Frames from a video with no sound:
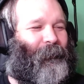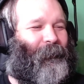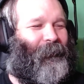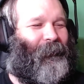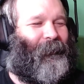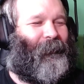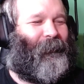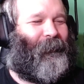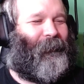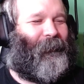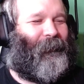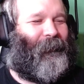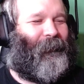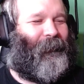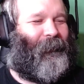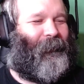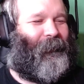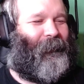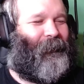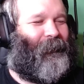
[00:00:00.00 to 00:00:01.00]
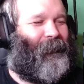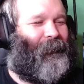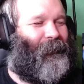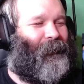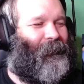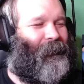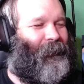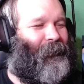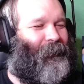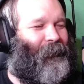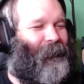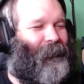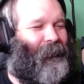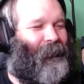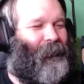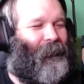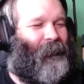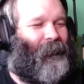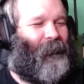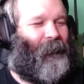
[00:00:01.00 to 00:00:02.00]

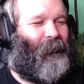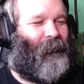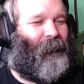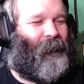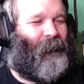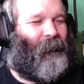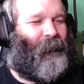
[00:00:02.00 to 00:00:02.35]
[no speech]